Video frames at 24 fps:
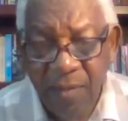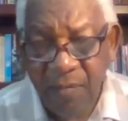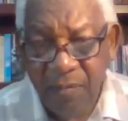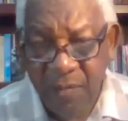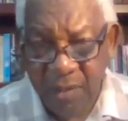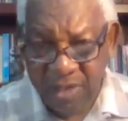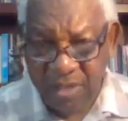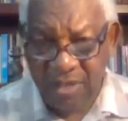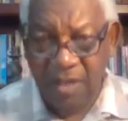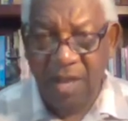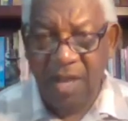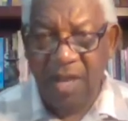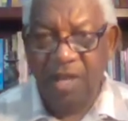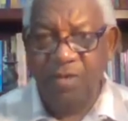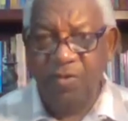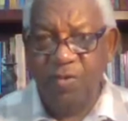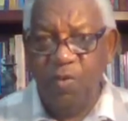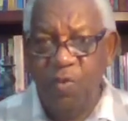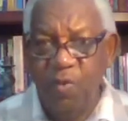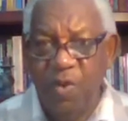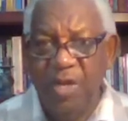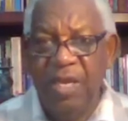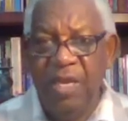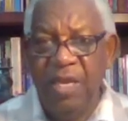because
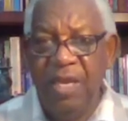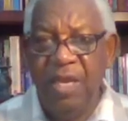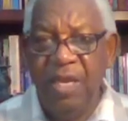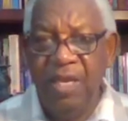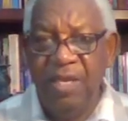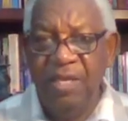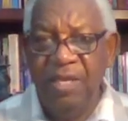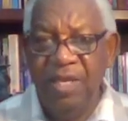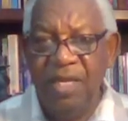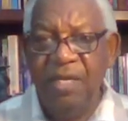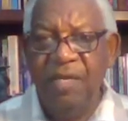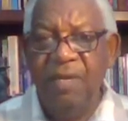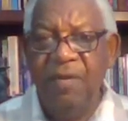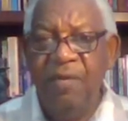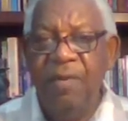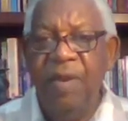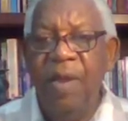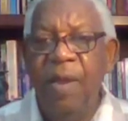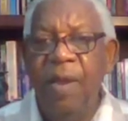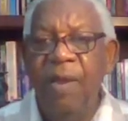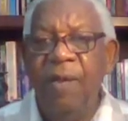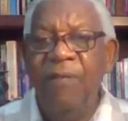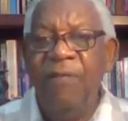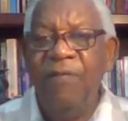we didn't
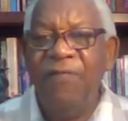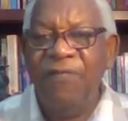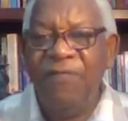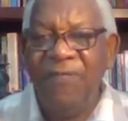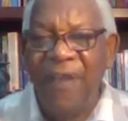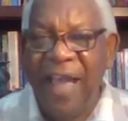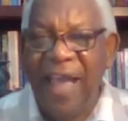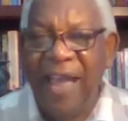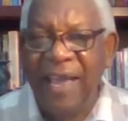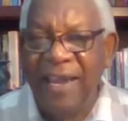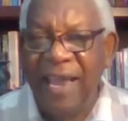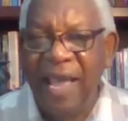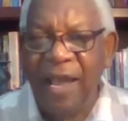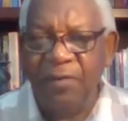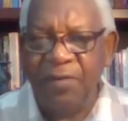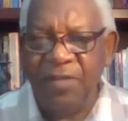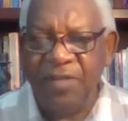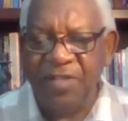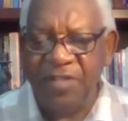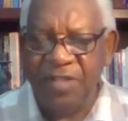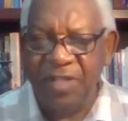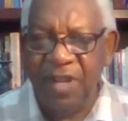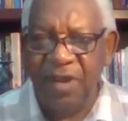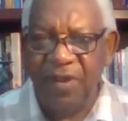find
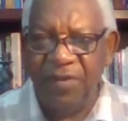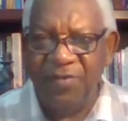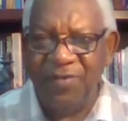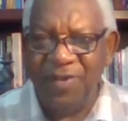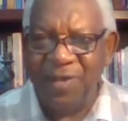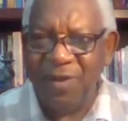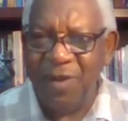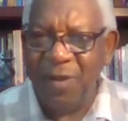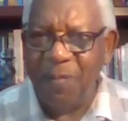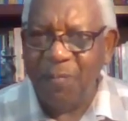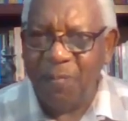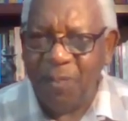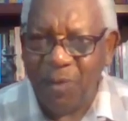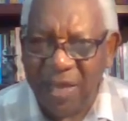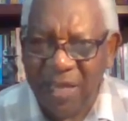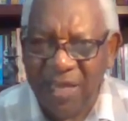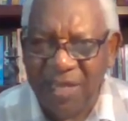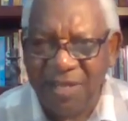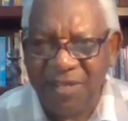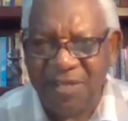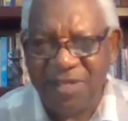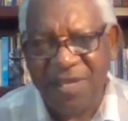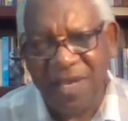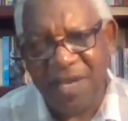ourselves in the
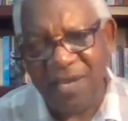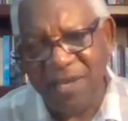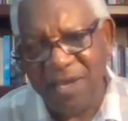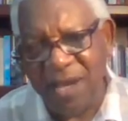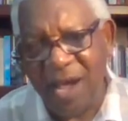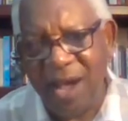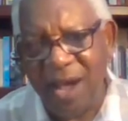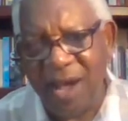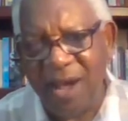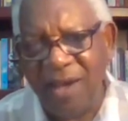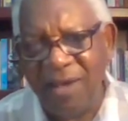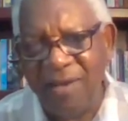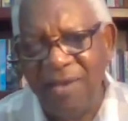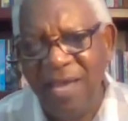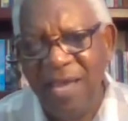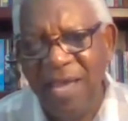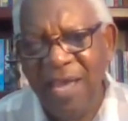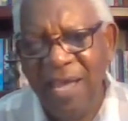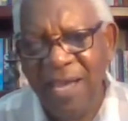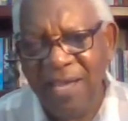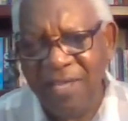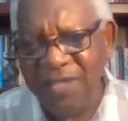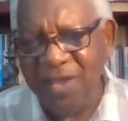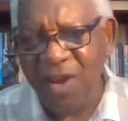place that God
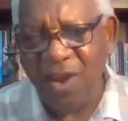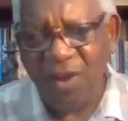has